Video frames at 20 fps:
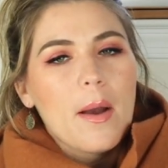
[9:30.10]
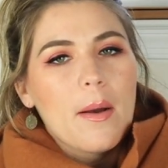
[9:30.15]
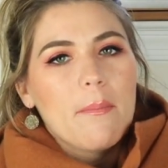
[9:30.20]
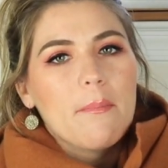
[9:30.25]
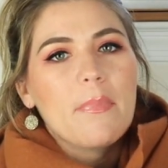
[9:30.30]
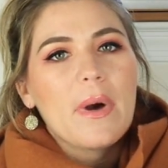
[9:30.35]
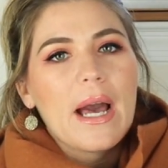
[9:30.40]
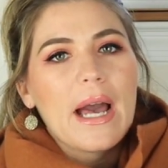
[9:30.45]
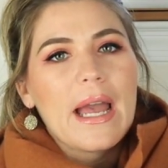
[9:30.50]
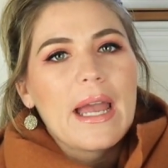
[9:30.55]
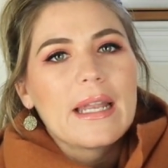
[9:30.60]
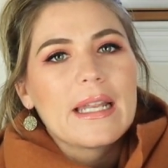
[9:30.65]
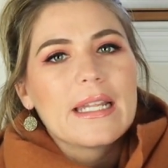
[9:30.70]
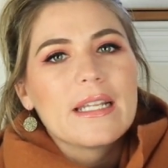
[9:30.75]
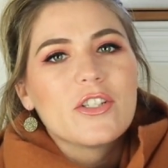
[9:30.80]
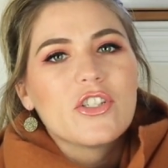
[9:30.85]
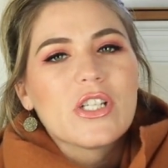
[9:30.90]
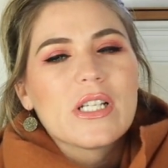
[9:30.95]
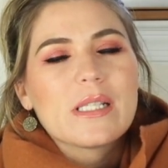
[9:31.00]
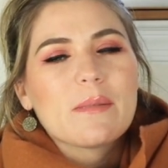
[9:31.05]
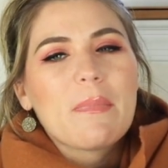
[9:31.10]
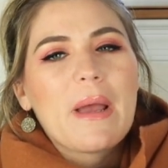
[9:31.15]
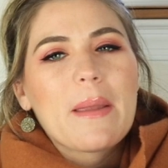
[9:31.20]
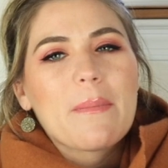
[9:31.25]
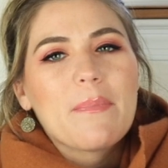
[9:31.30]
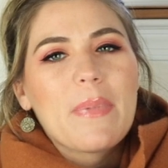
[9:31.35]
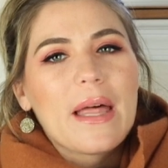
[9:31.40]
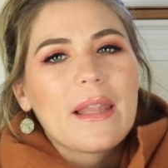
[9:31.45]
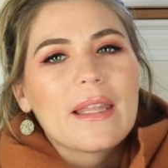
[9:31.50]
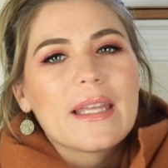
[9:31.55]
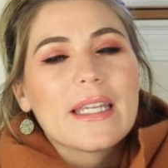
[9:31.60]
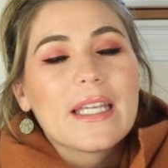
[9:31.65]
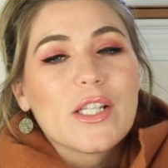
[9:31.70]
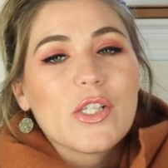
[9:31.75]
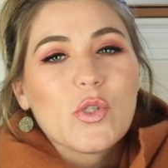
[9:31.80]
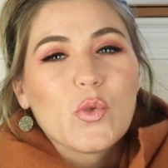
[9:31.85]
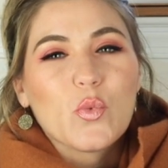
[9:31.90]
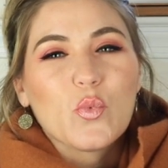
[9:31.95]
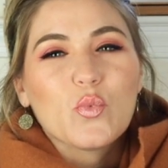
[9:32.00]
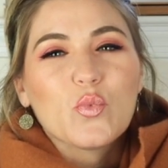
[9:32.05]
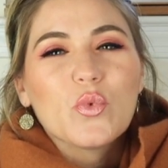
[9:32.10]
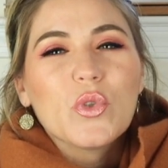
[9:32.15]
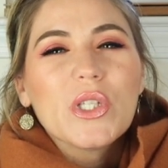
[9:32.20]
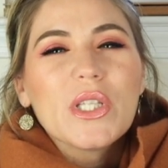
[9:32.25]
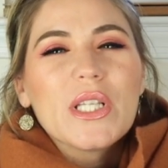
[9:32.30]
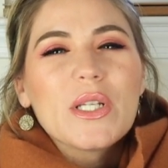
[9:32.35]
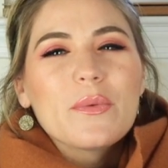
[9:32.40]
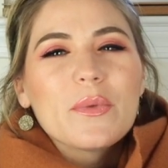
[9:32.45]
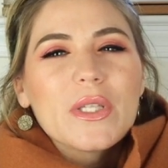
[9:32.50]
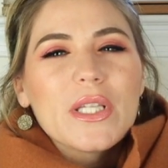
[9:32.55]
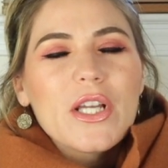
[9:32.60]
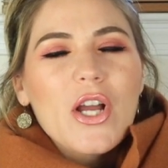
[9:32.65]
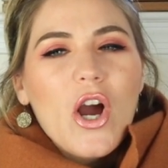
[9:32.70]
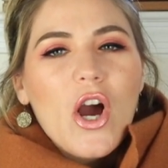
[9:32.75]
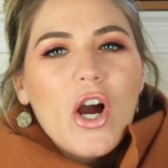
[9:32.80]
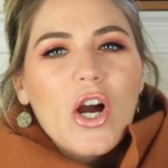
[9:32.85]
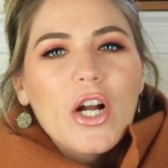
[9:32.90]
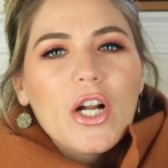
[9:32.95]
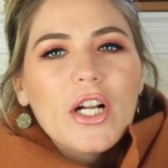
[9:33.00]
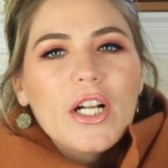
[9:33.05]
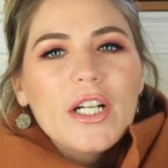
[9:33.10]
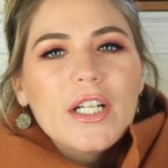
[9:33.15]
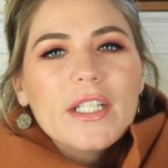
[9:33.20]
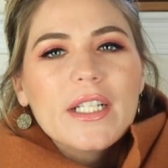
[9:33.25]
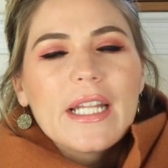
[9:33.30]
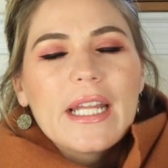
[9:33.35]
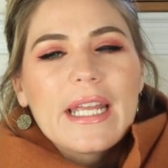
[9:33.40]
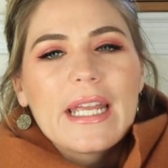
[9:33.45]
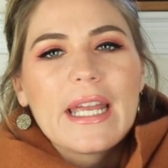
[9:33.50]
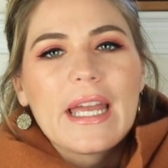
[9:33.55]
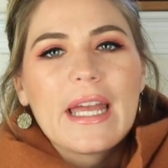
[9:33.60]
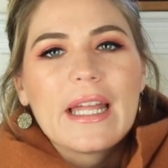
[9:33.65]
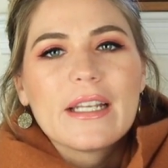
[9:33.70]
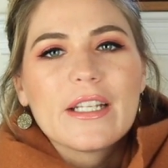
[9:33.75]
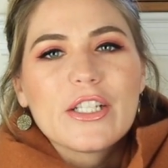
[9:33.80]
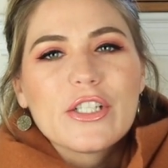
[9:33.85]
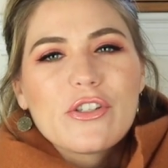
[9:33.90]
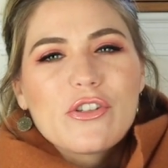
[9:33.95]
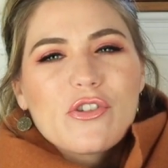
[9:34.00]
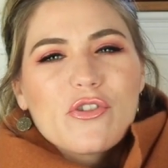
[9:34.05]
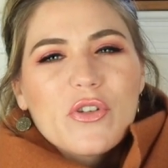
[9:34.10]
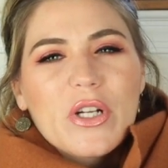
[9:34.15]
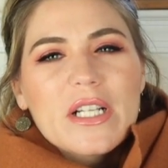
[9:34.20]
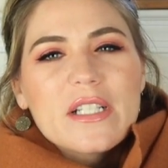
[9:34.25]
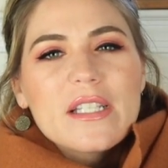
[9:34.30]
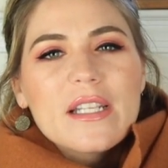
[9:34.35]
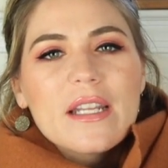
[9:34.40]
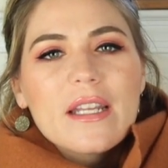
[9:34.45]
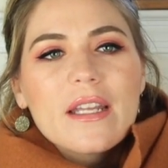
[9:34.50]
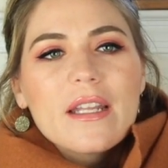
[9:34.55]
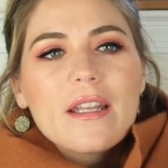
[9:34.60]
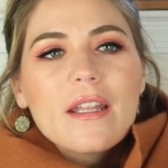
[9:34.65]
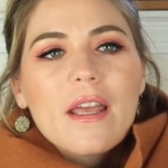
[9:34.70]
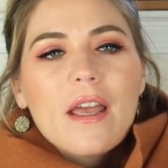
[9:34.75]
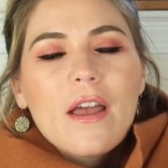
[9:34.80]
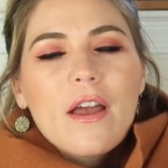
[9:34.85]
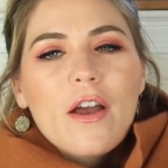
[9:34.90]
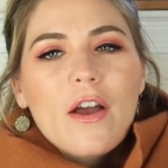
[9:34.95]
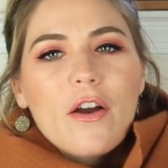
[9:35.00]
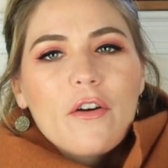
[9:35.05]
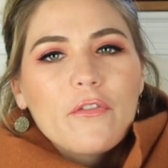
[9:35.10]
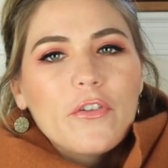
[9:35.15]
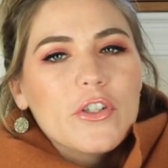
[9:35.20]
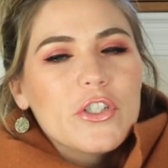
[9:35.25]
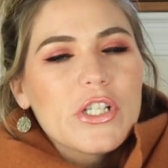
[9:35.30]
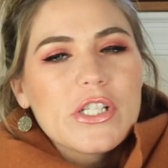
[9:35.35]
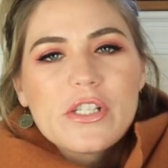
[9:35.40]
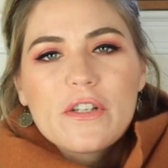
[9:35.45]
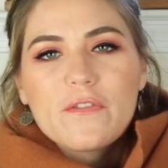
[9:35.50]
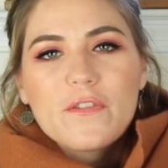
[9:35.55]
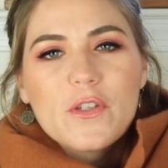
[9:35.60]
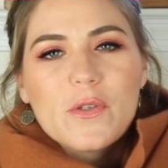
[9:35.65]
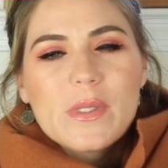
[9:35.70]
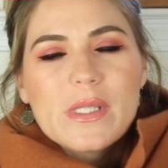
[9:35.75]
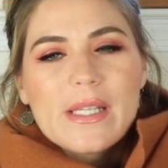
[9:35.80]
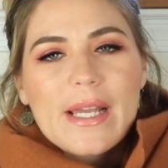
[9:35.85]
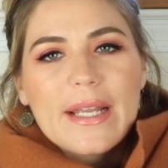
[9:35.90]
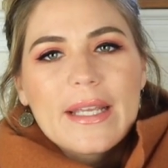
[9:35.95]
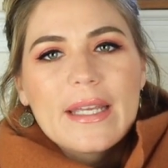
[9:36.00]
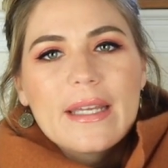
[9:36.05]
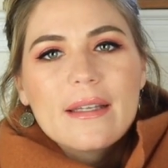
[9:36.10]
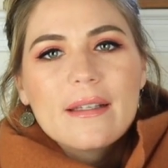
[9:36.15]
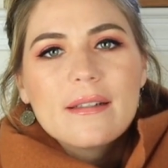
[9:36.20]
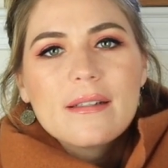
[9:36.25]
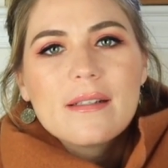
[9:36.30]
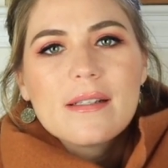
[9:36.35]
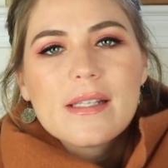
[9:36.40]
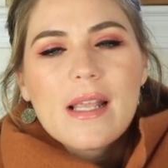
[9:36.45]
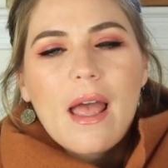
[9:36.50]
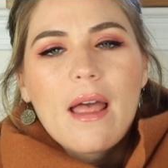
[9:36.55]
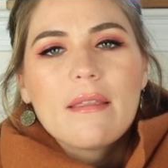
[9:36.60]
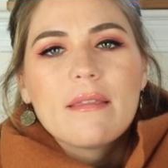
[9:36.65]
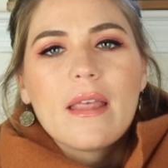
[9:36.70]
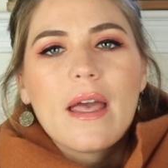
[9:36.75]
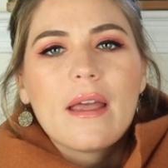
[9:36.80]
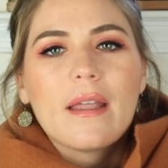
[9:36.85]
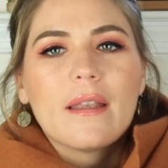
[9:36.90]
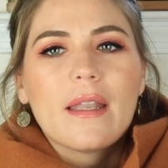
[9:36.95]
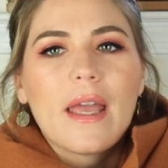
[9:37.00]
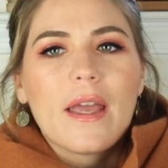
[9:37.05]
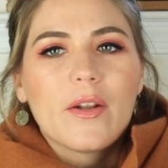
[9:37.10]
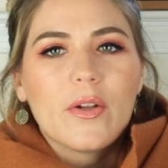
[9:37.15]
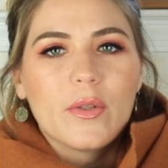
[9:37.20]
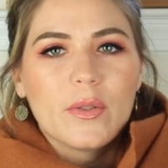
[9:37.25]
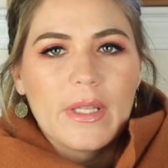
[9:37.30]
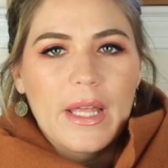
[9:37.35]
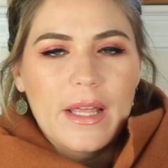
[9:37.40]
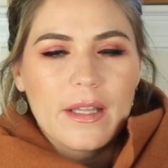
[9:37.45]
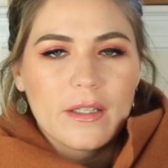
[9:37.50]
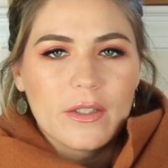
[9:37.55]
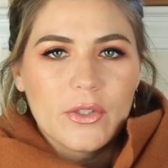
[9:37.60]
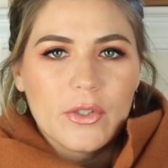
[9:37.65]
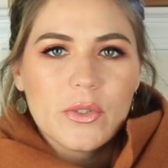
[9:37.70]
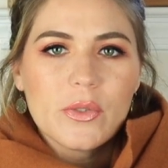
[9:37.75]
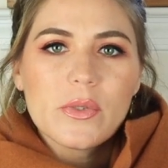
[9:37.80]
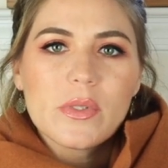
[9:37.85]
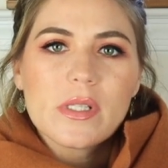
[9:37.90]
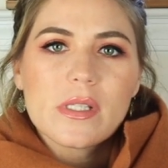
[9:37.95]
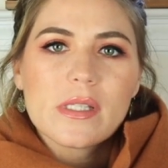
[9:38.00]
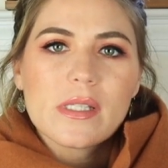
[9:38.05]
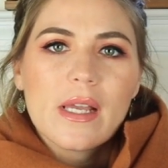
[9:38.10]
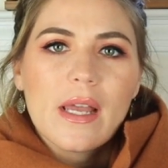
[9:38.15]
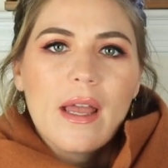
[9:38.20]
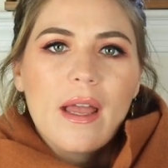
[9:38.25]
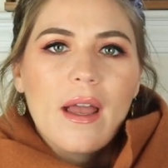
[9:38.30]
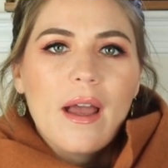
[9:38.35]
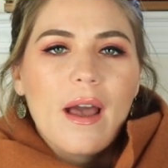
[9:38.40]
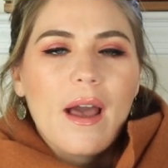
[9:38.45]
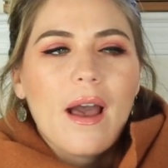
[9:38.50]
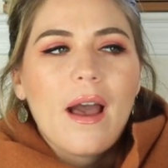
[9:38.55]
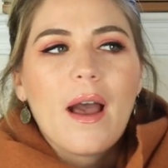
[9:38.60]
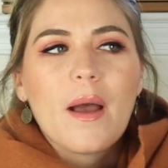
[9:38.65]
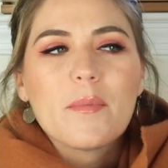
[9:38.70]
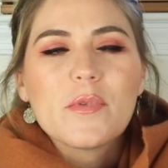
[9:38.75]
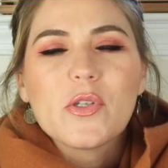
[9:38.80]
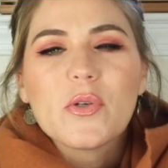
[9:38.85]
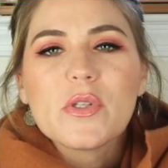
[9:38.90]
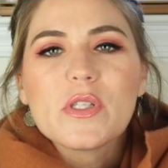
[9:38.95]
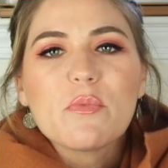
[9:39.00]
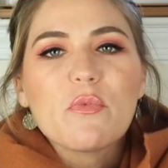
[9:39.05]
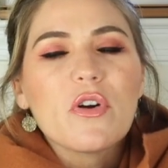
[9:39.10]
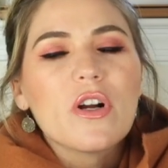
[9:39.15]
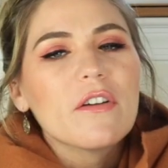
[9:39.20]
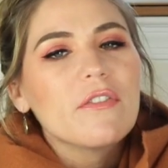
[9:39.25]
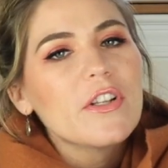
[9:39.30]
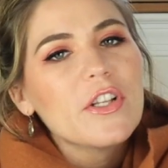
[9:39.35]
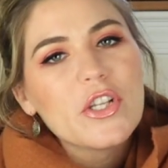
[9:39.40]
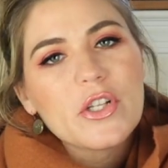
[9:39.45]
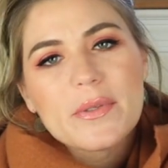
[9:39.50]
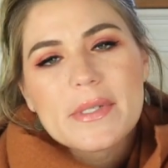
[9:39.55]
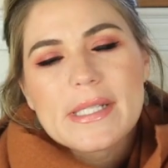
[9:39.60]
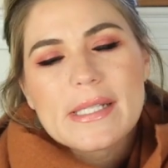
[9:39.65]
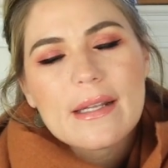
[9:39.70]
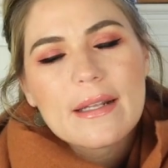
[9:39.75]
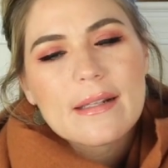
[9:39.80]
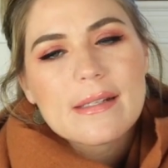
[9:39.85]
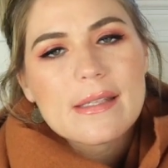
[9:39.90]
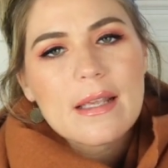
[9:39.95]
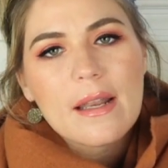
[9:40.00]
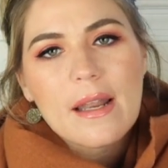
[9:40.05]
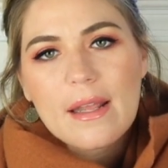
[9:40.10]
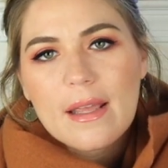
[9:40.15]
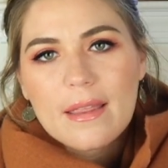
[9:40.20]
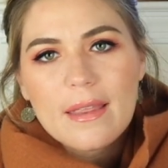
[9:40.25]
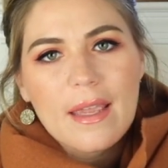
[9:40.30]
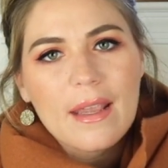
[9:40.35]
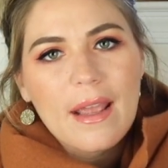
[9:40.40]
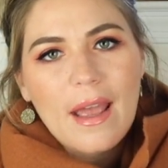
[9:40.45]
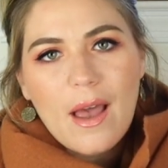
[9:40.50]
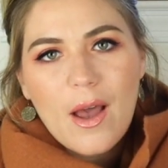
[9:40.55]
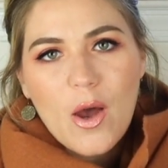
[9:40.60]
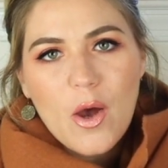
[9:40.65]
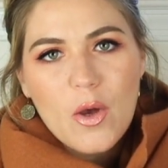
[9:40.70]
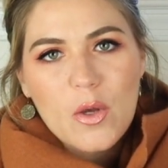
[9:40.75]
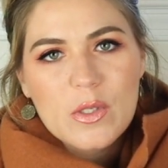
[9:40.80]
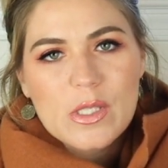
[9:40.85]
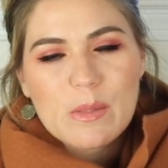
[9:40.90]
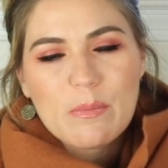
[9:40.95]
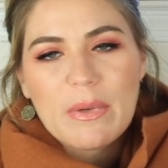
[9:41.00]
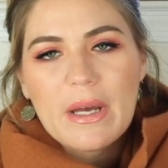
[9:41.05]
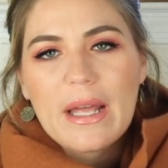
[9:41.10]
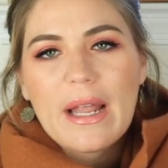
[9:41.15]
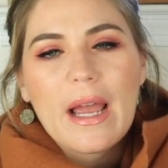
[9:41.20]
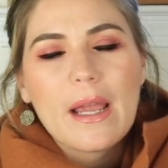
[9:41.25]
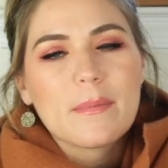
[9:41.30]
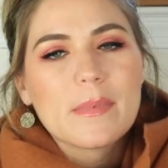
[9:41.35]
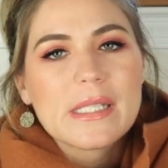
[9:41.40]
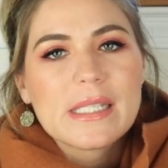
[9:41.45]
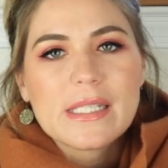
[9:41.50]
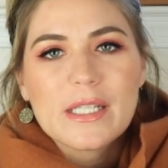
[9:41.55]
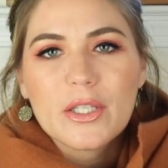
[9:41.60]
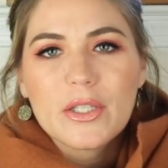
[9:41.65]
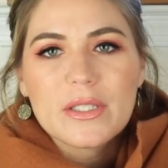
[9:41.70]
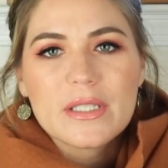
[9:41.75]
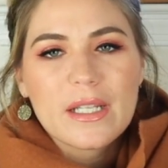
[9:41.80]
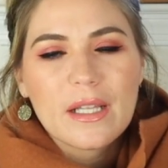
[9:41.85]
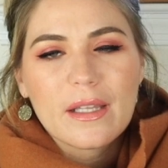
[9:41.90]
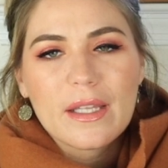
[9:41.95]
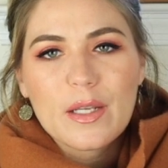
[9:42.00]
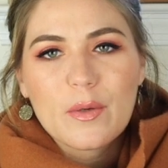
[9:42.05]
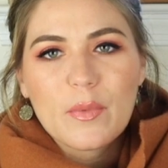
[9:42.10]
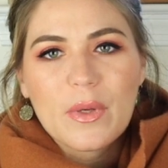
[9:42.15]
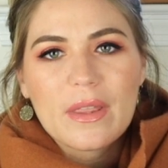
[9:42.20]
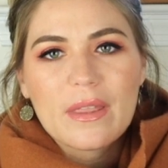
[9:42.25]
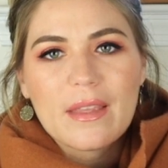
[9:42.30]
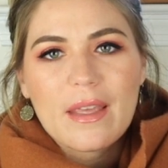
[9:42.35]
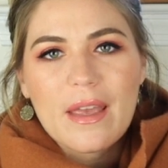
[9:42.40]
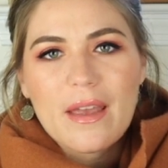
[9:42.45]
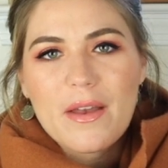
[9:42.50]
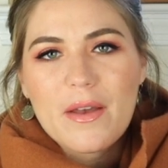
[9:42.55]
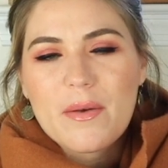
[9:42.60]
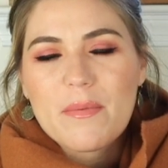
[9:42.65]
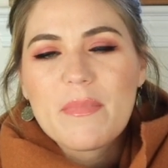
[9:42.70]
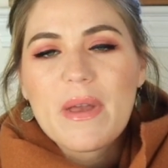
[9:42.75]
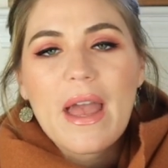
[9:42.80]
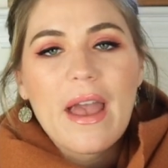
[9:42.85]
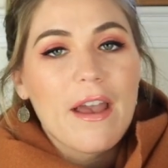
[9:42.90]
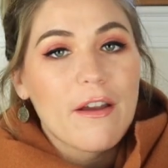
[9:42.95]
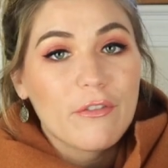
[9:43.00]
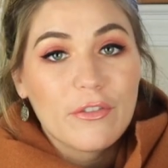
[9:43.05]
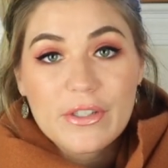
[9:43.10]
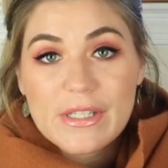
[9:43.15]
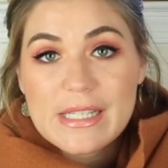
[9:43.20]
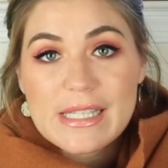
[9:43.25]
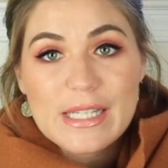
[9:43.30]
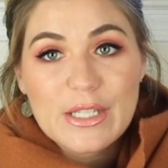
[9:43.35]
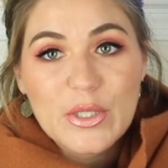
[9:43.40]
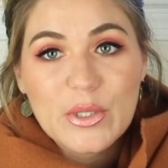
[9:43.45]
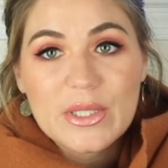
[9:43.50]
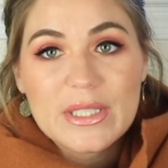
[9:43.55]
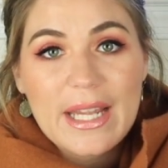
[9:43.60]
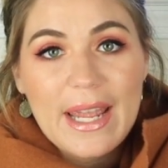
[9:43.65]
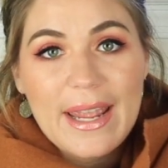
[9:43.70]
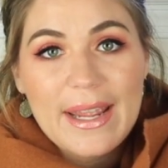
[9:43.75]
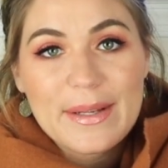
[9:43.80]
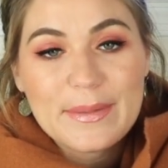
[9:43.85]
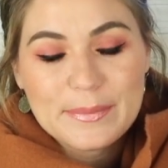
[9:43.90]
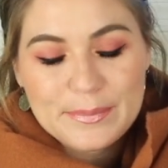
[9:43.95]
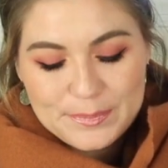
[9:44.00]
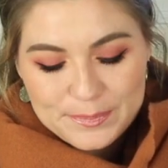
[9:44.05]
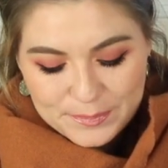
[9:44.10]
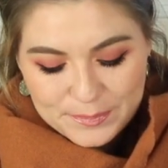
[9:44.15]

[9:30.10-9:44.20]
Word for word: but it just, my belly gets really, really hard and constricted for just a few seconds and then it'll let loose. Um, so it's more of a nuisance than anything else, but I'm still dealing with them every single day.